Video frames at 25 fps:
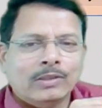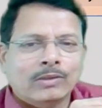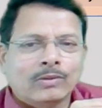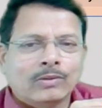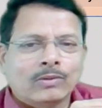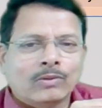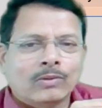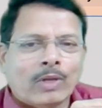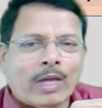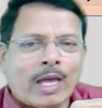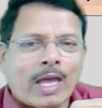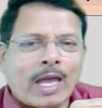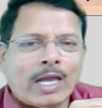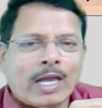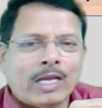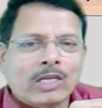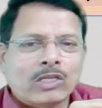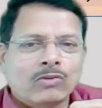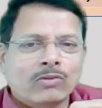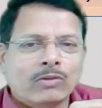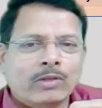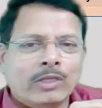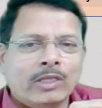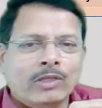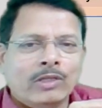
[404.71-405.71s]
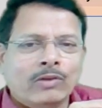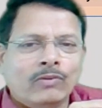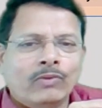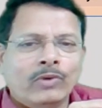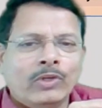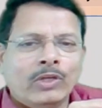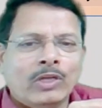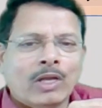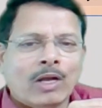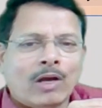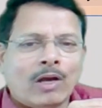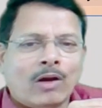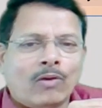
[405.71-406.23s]
So actually
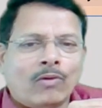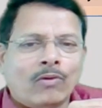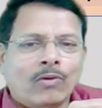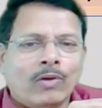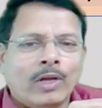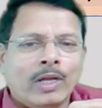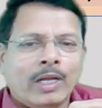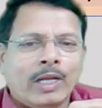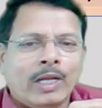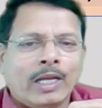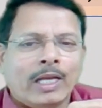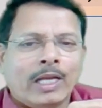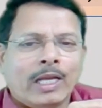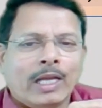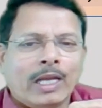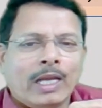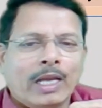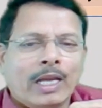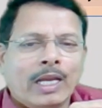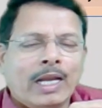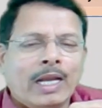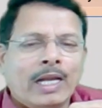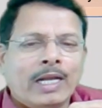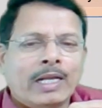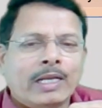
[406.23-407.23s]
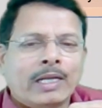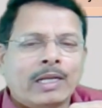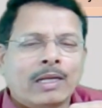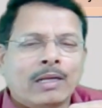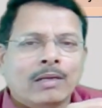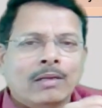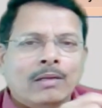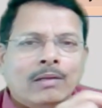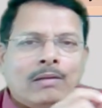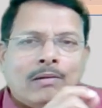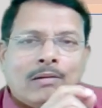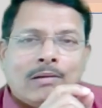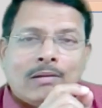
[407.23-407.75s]
we have eight
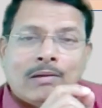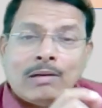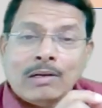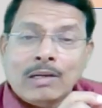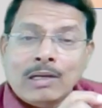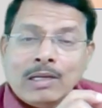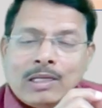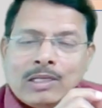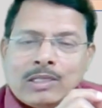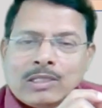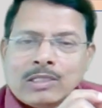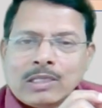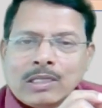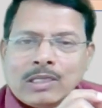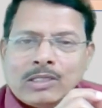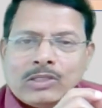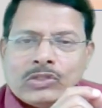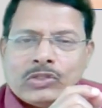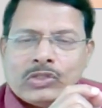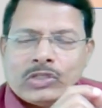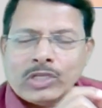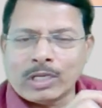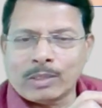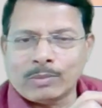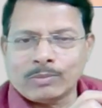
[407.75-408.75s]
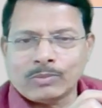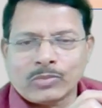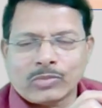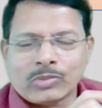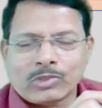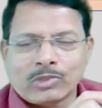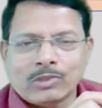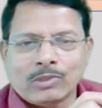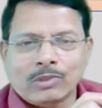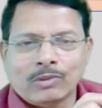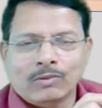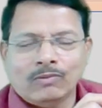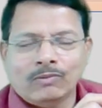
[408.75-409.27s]
conditional
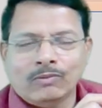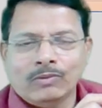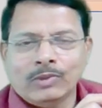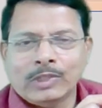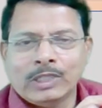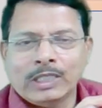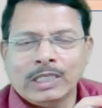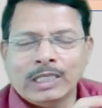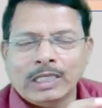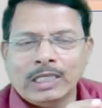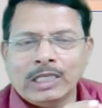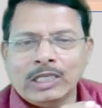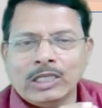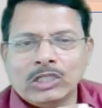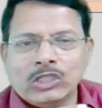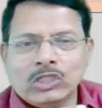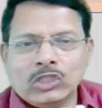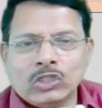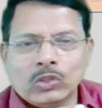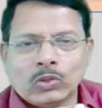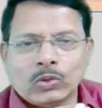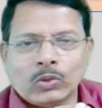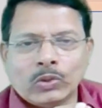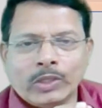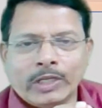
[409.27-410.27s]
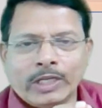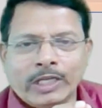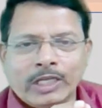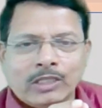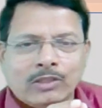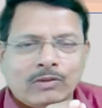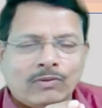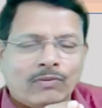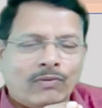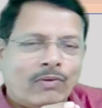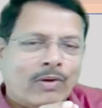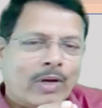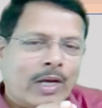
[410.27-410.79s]
jumps with
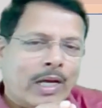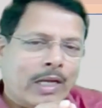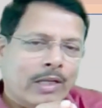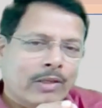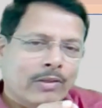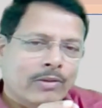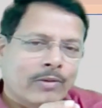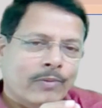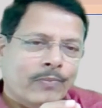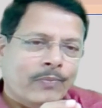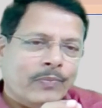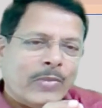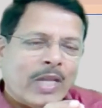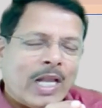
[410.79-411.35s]
8085.